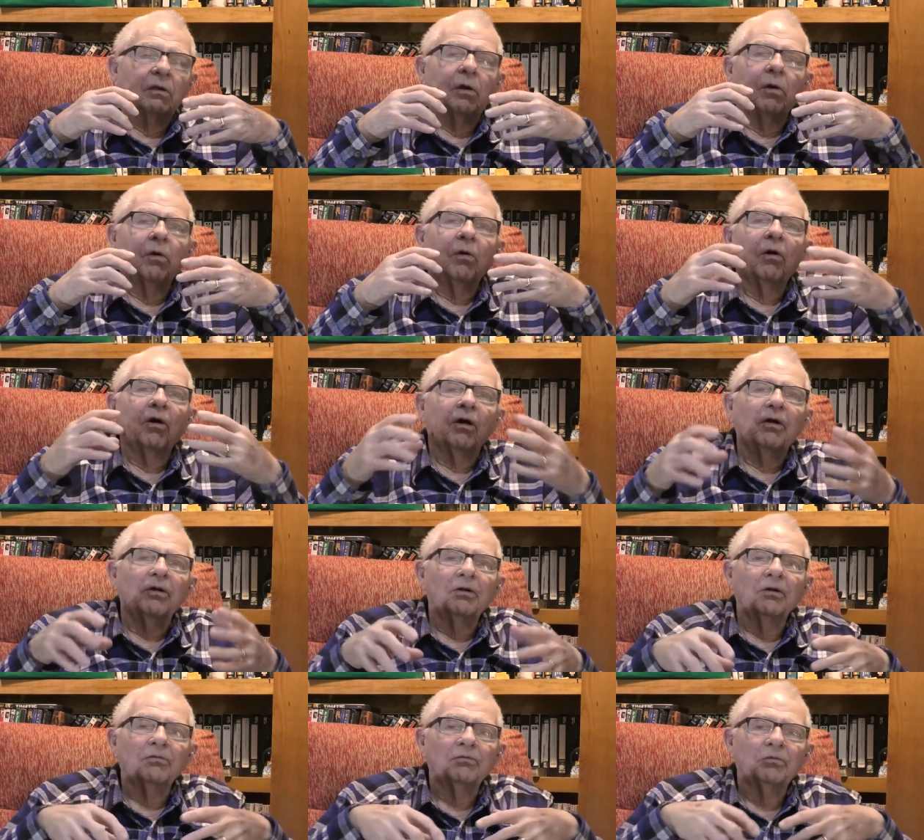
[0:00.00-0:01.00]

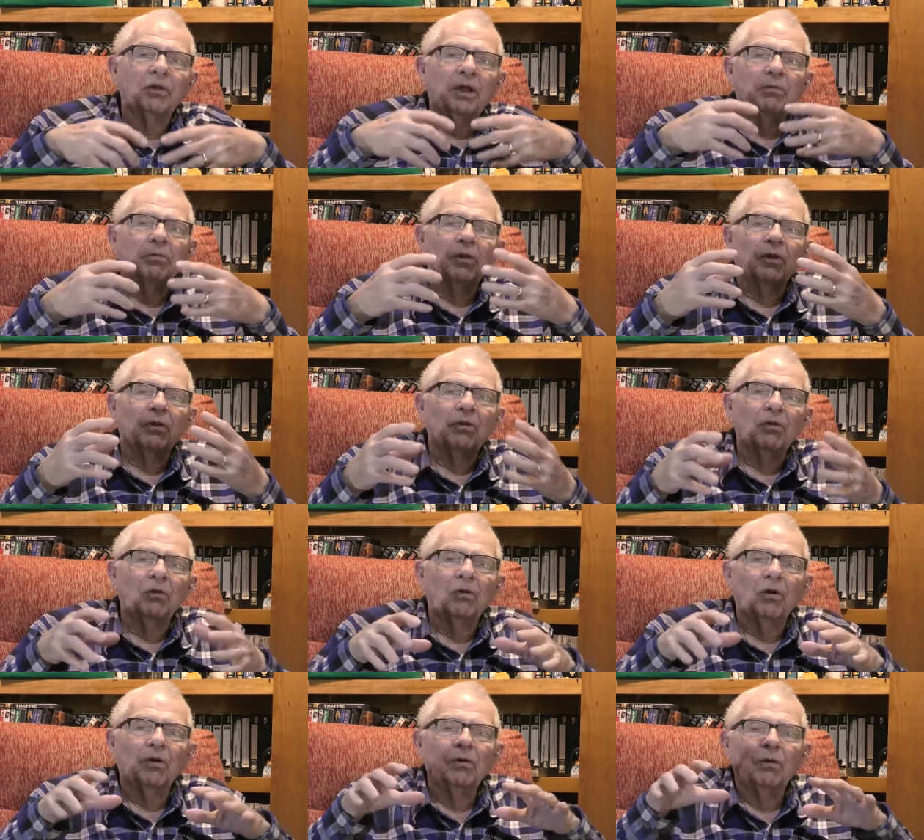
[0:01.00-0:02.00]
cohort of people
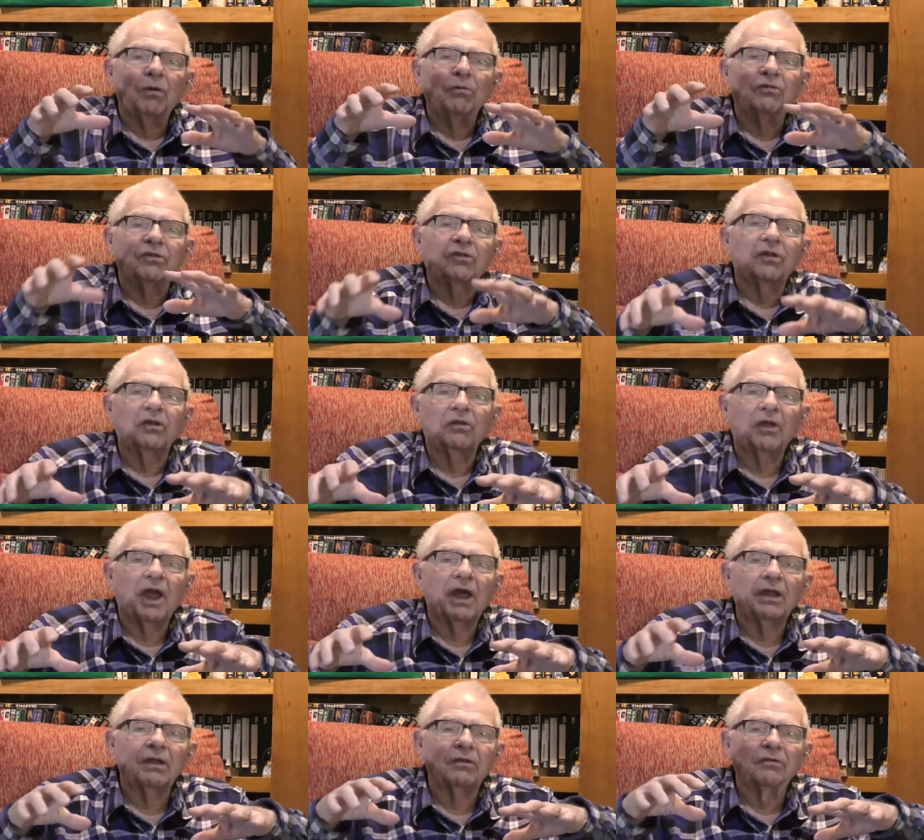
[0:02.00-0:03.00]
who see
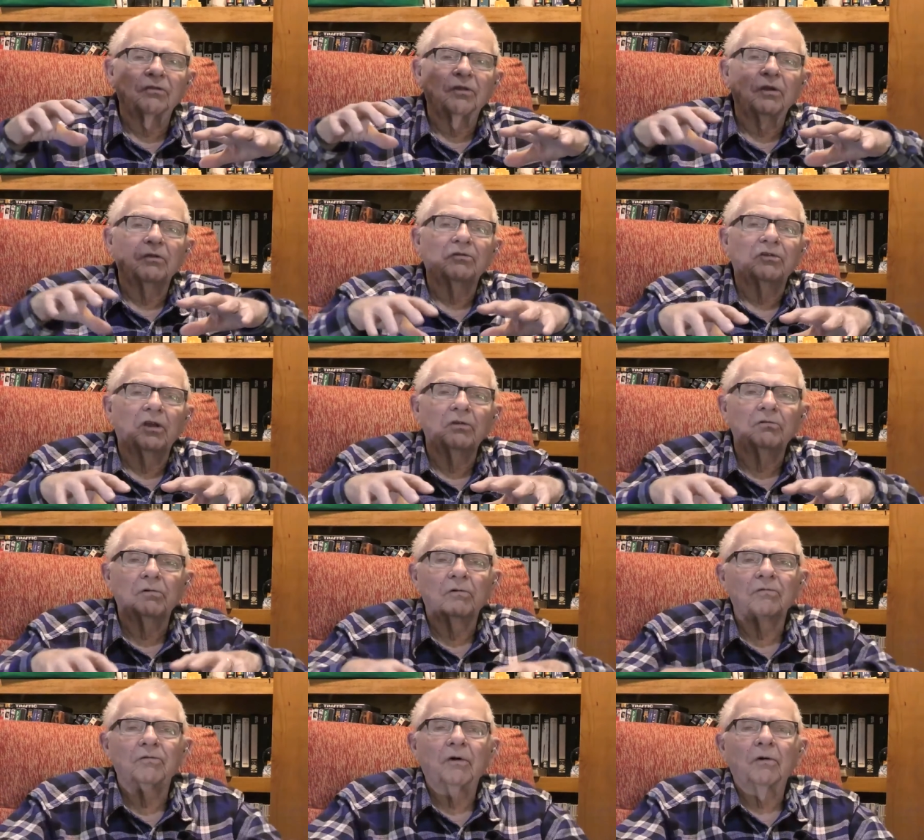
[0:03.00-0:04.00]
that as their
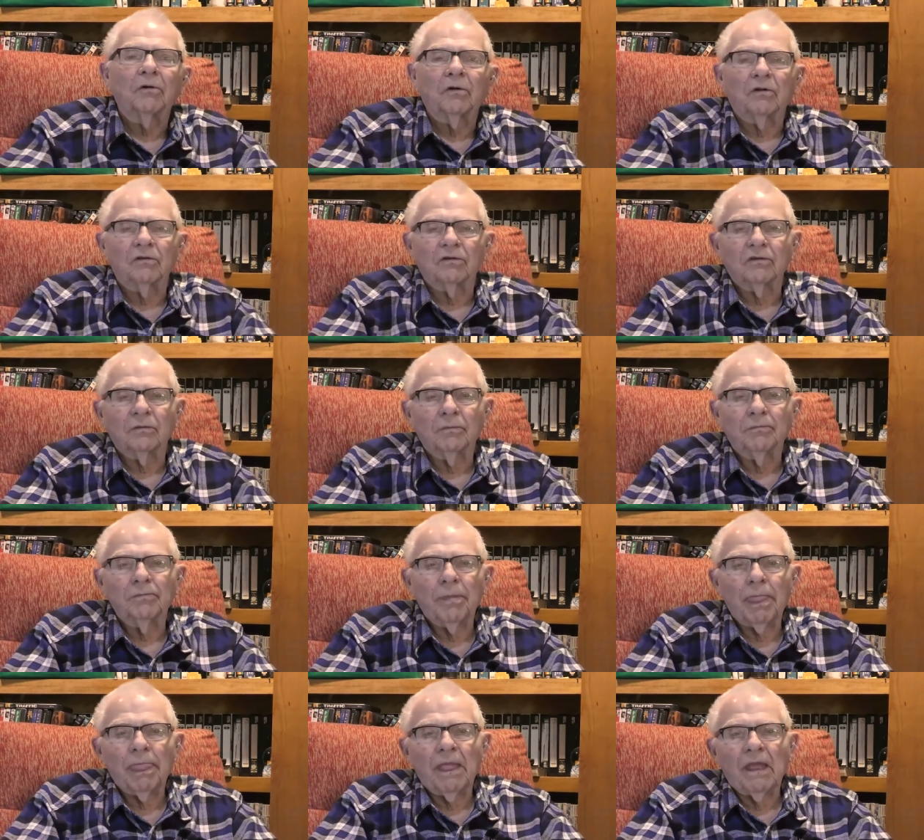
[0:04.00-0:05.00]
central focus.
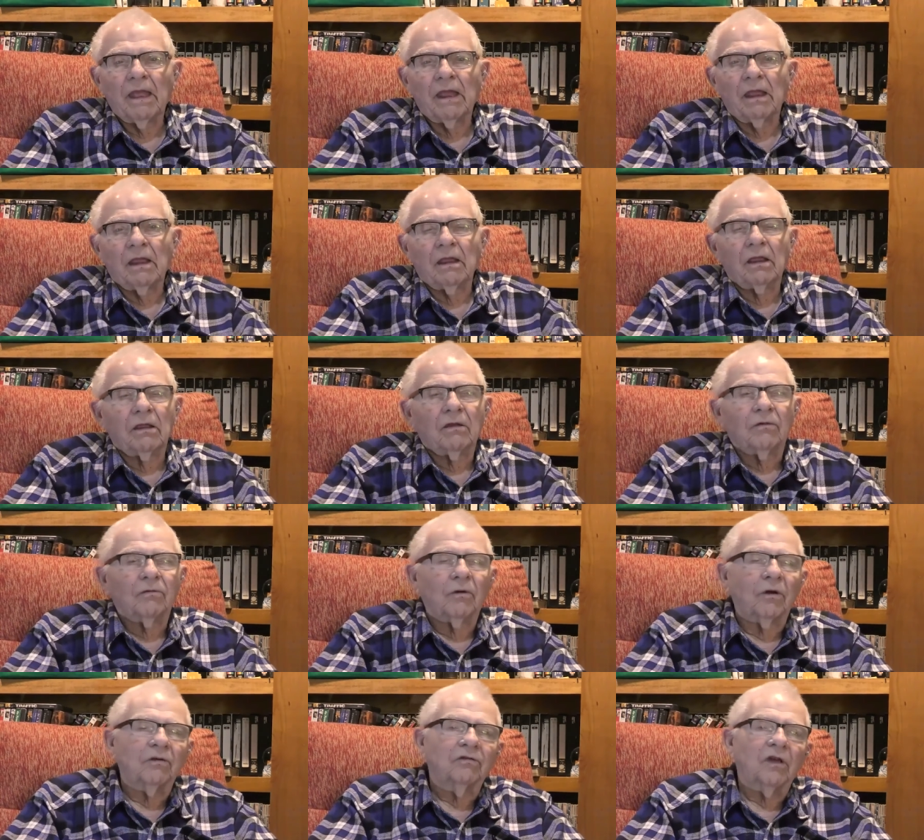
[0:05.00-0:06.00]

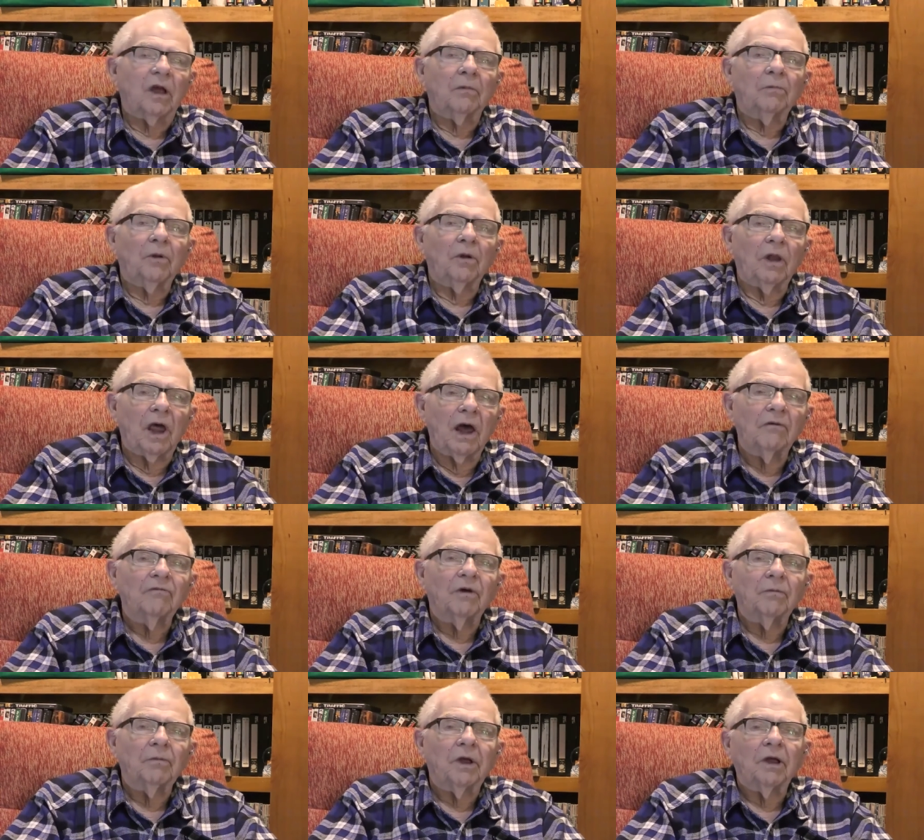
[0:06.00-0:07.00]
For example,
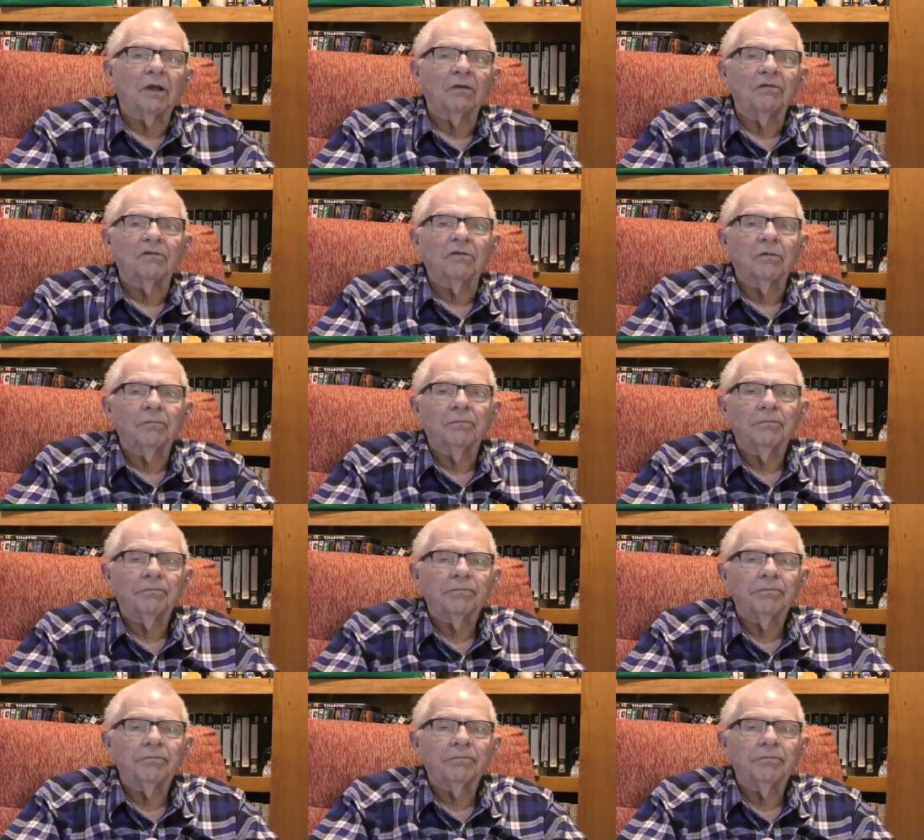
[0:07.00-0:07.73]
Lava Beds